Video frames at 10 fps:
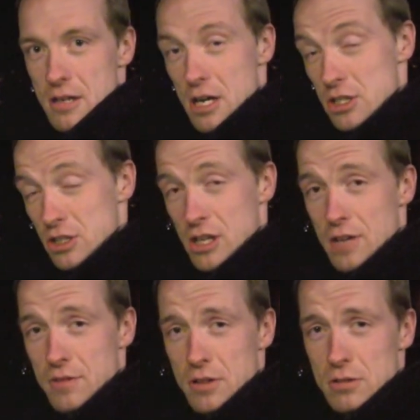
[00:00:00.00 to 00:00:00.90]
I just
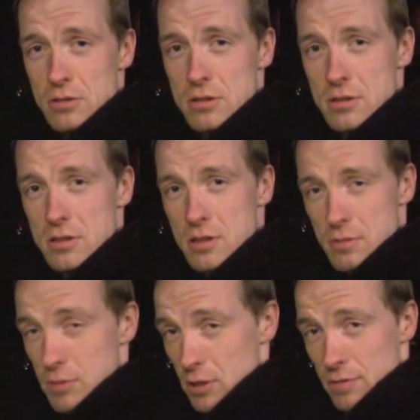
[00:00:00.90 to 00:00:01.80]
gave you a
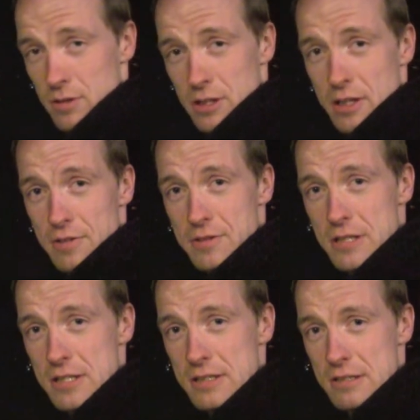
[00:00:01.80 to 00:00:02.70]
beautiful gift.
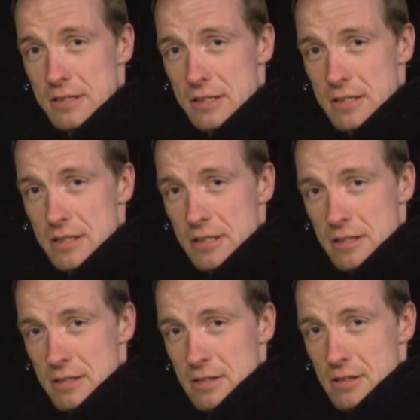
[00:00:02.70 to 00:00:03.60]

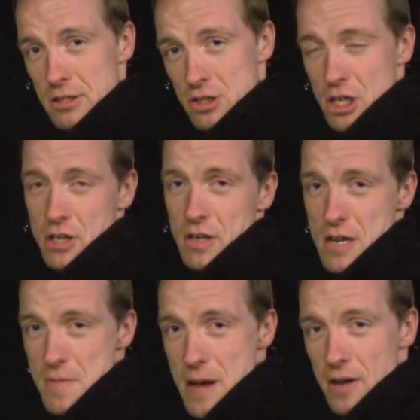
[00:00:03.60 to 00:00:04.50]
Check your
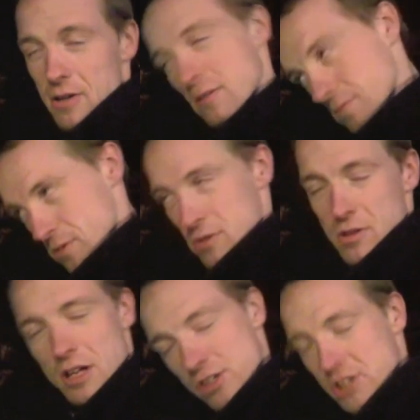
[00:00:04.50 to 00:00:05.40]
email
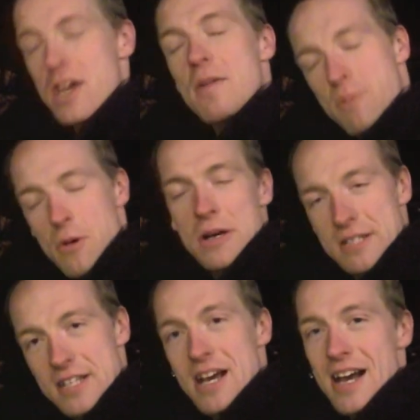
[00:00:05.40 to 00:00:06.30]
at some point
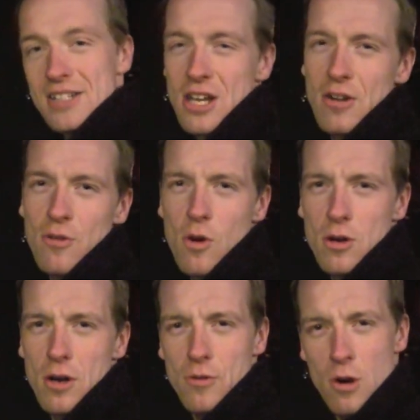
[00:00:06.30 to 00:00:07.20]
tonight, and of,
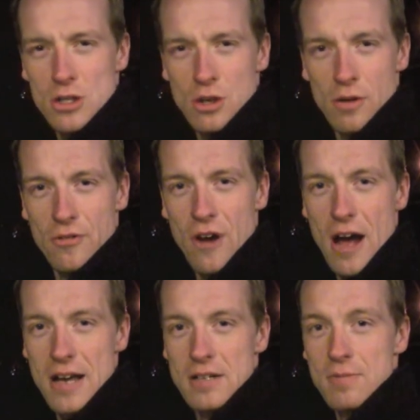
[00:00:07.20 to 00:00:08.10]
of course you'll
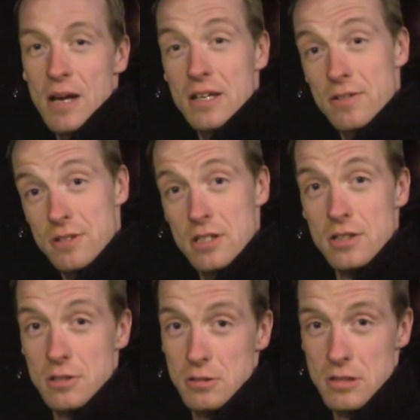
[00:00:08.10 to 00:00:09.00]
find my gift to
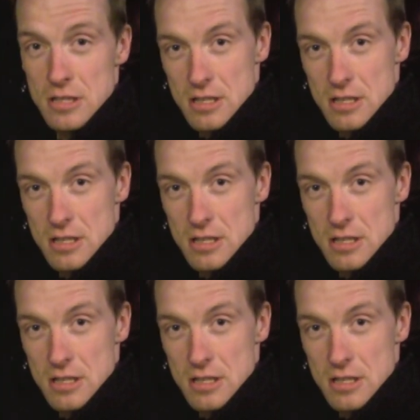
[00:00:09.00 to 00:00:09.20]
you.